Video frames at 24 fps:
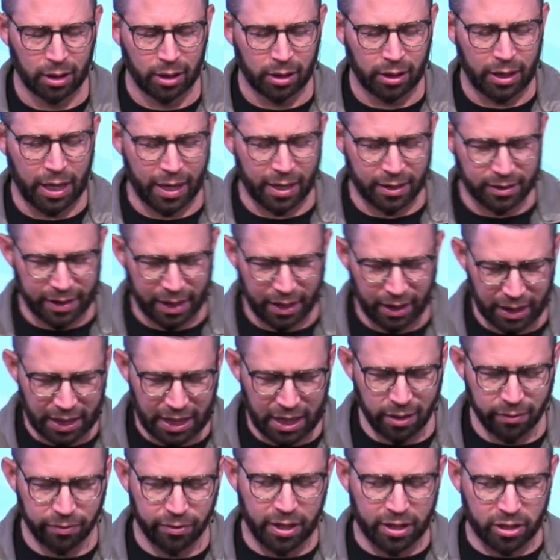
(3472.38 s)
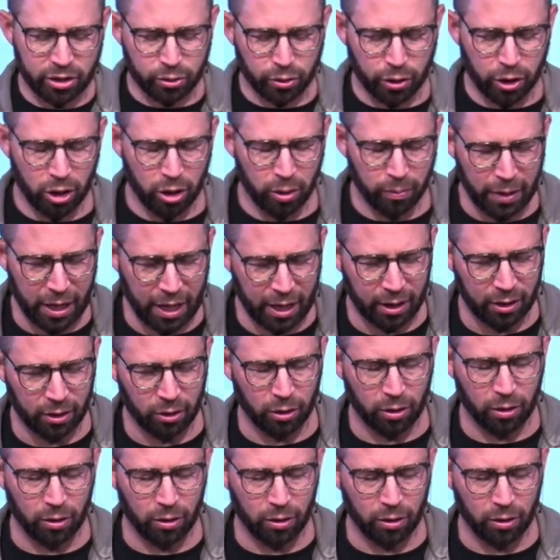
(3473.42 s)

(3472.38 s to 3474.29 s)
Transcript: God, as they leave this room now,